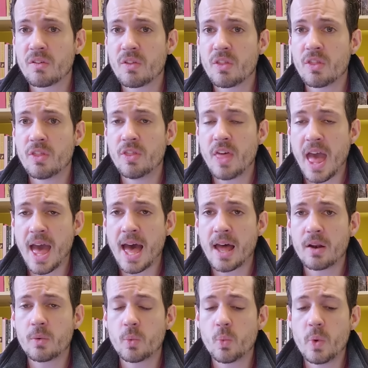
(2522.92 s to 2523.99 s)

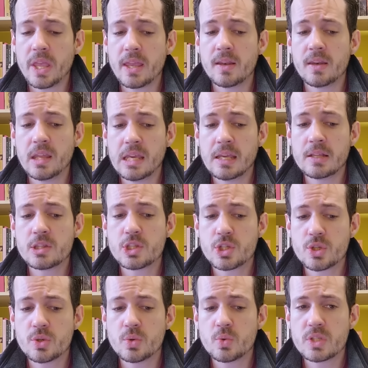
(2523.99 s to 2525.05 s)
that we need
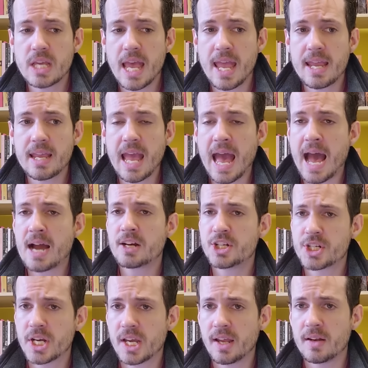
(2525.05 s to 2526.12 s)
to take
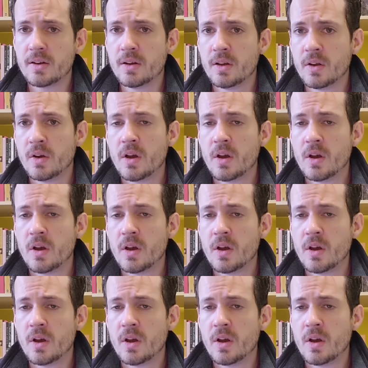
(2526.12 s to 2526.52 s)
action